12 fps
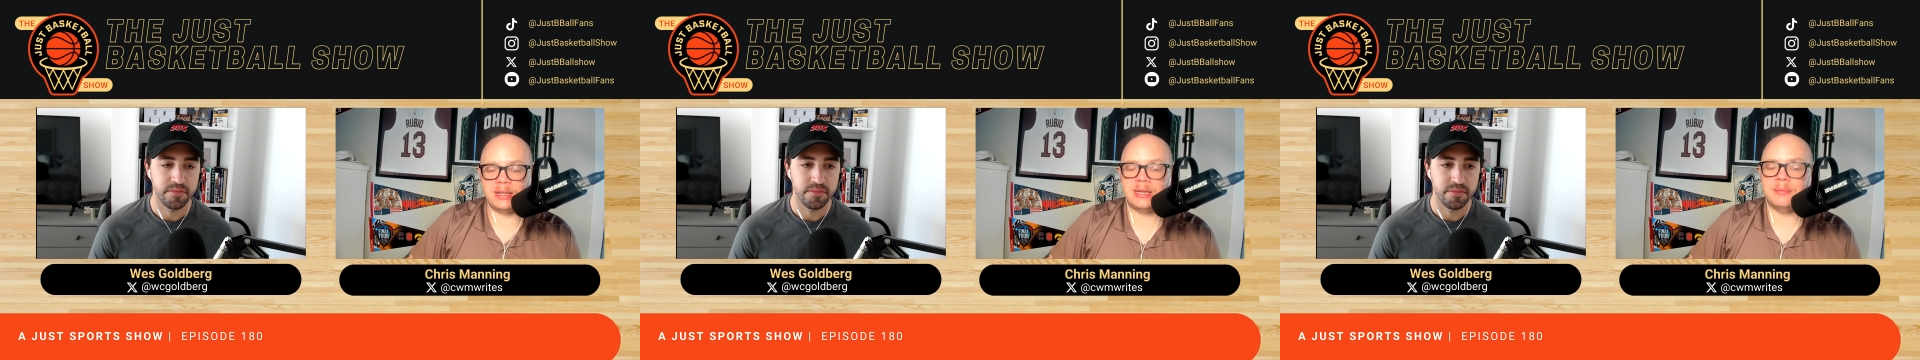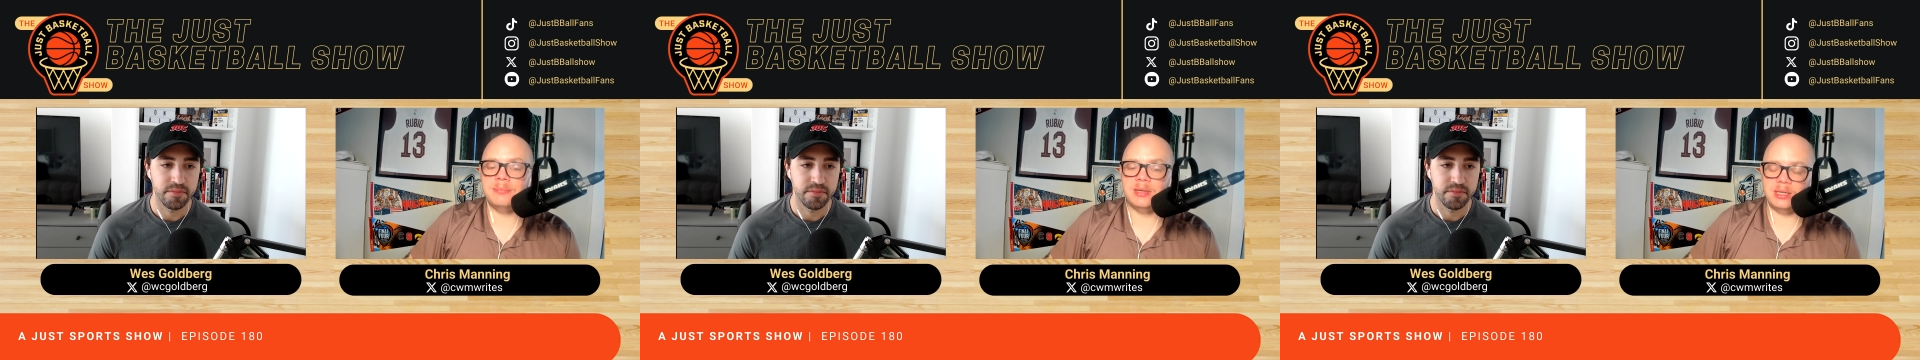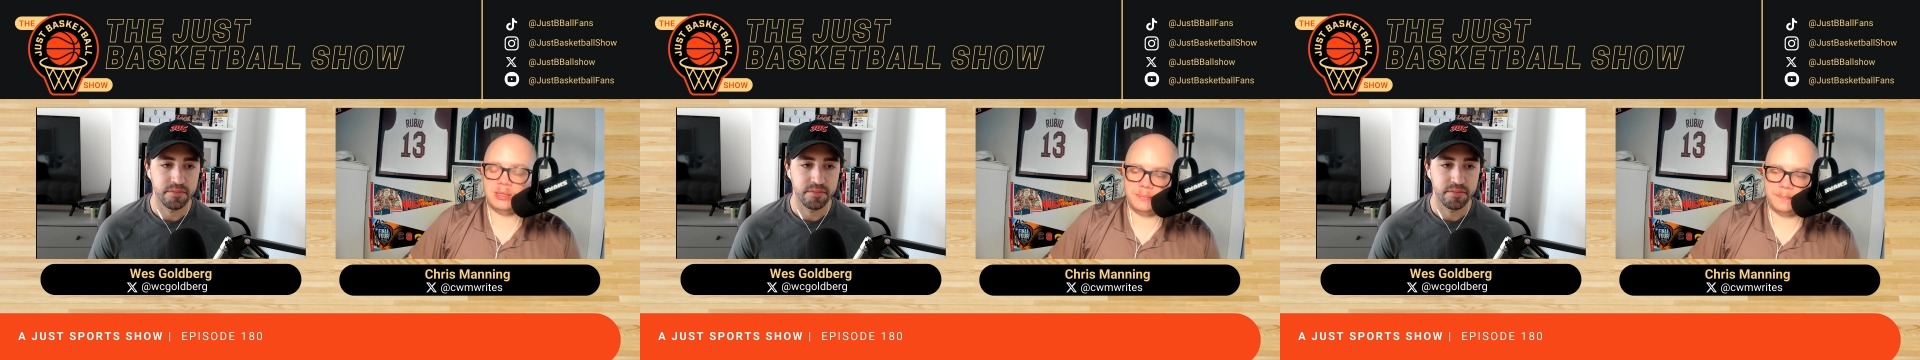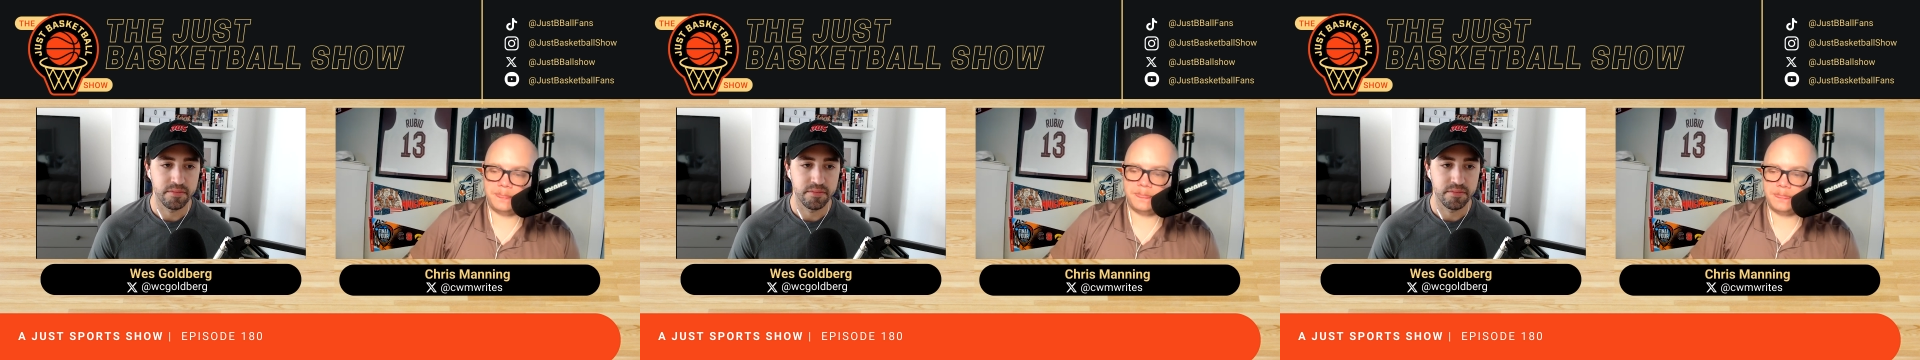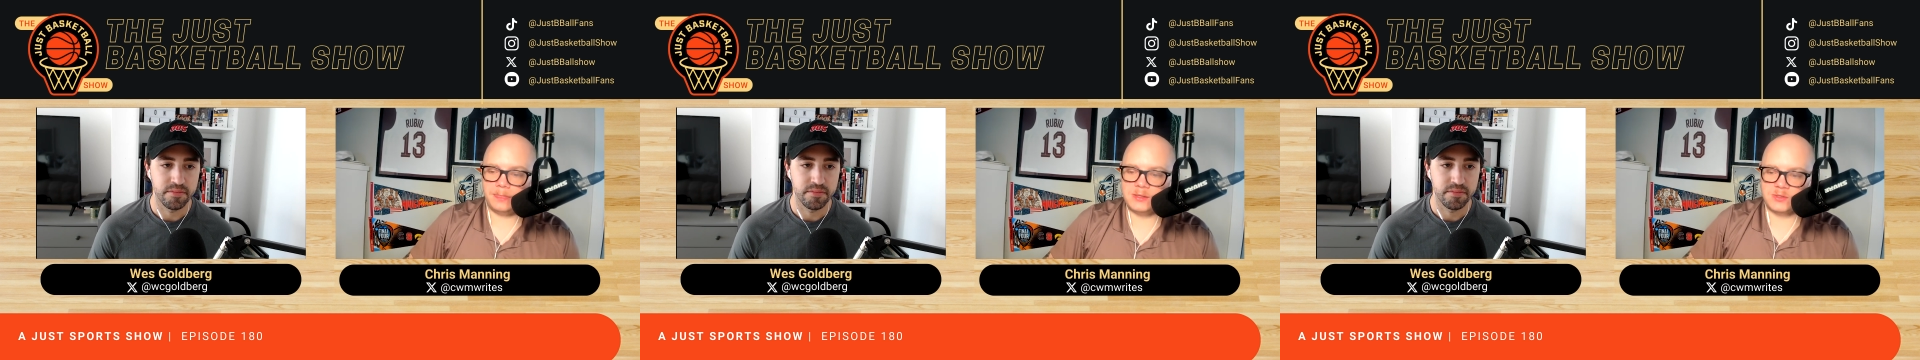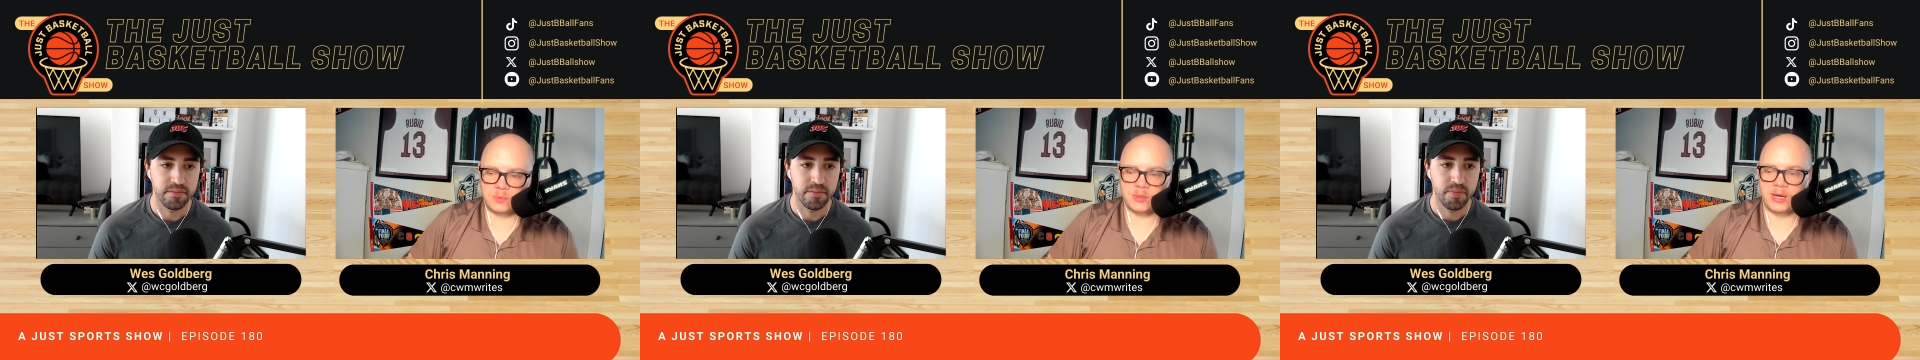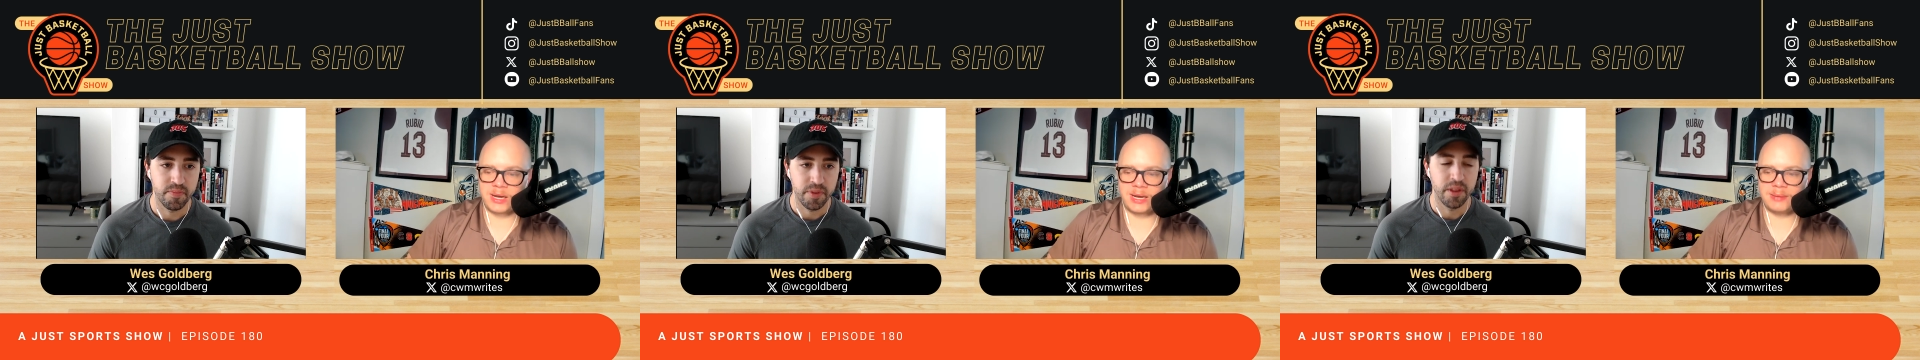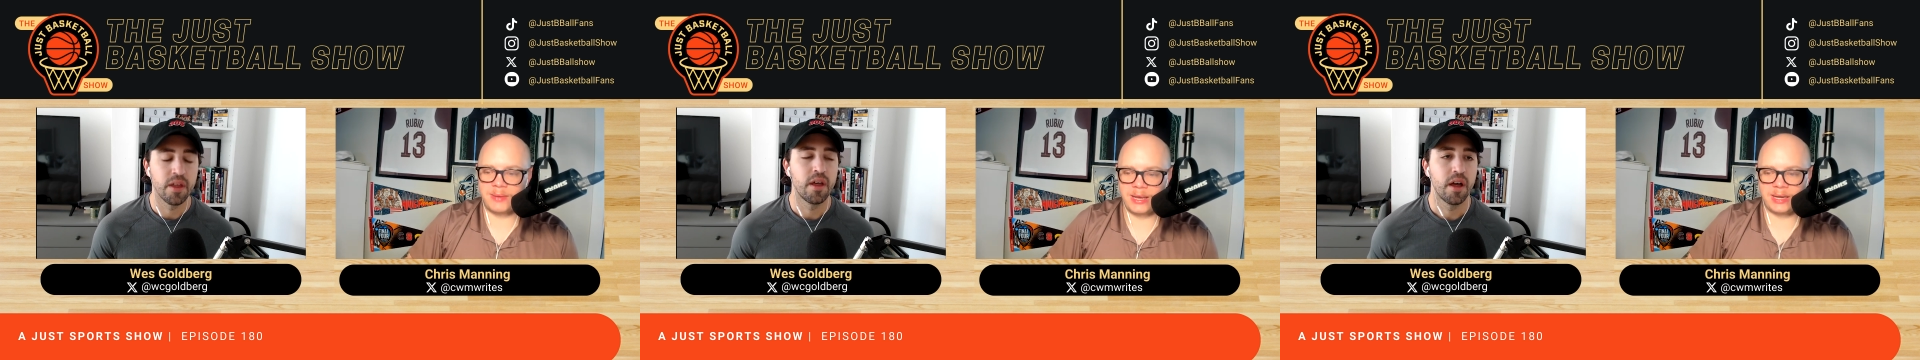Speaker 1: than Embiid. Is where I kind
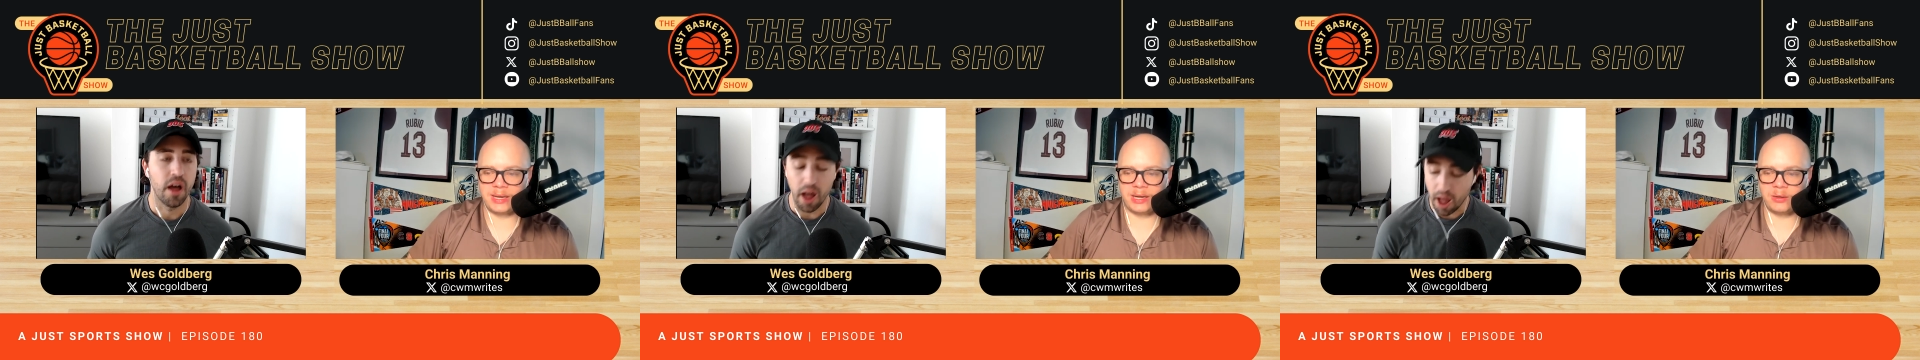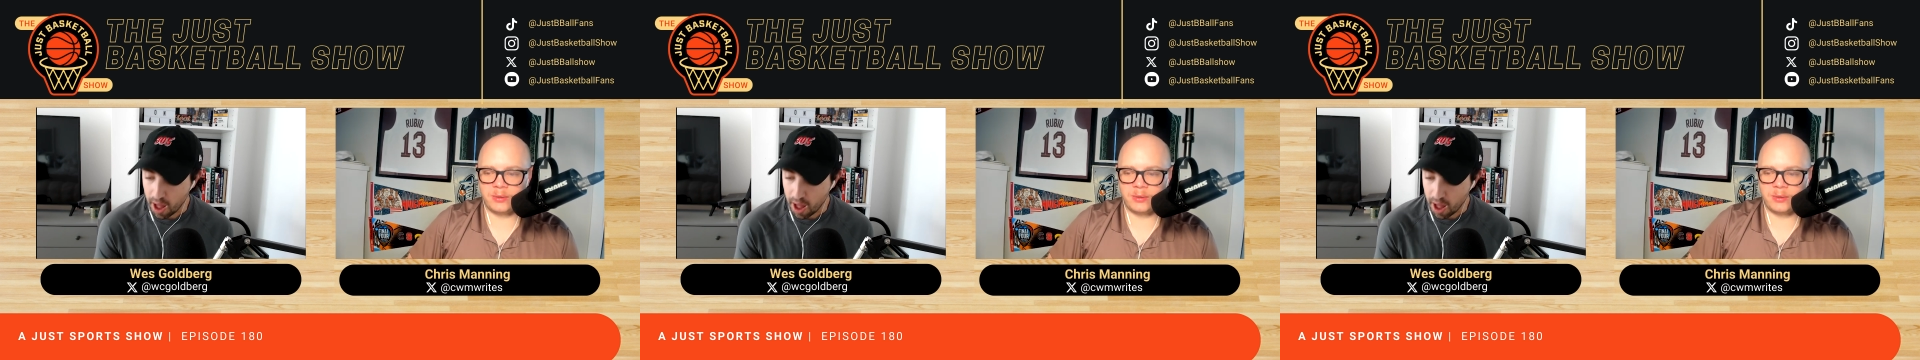of my head kind of